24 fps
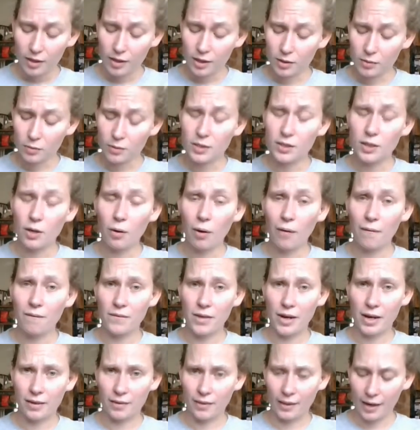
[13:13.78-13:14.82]
This was so
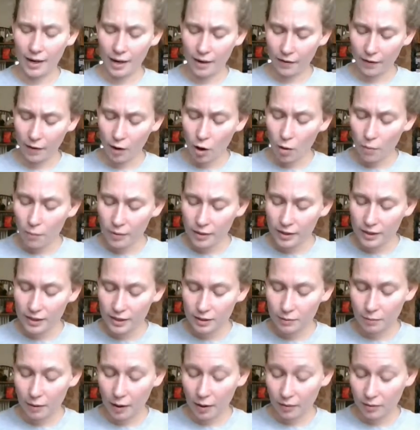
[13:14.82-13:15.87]
unfair that Harry opened
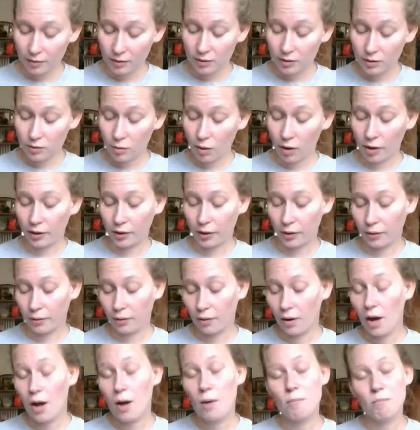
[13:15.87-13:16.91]
his mouth to
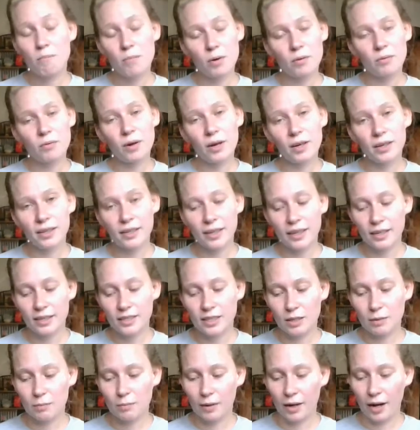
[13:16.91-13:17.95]
argue, but Ron
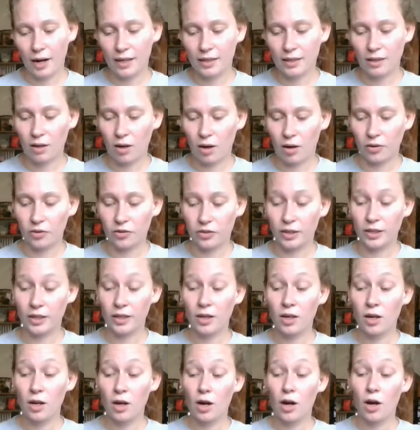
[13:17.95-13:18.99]
kicked him behind the
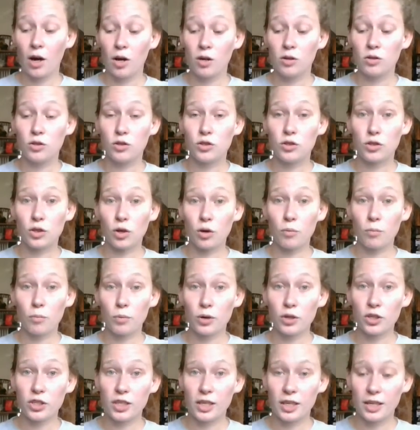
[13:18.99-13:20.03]
cauldron. "Don't
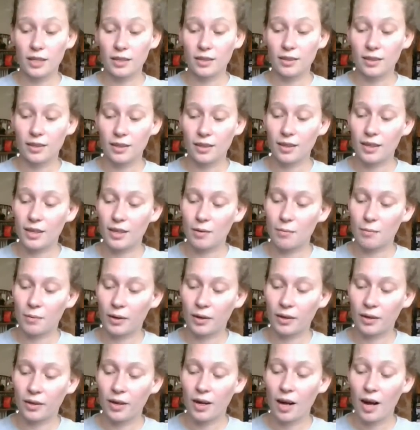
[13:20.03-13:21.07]
push it," he
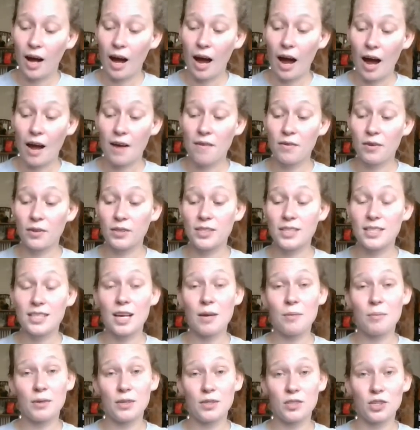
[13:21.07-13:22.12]
muttered. "I've heard
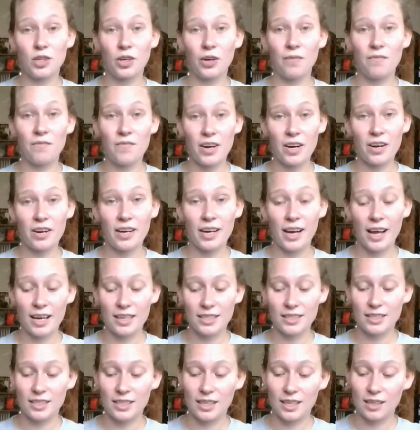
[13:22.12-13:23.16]
Snape can turn very
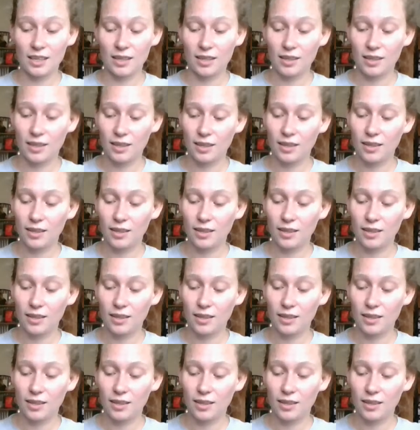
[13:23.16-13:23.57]
nasty."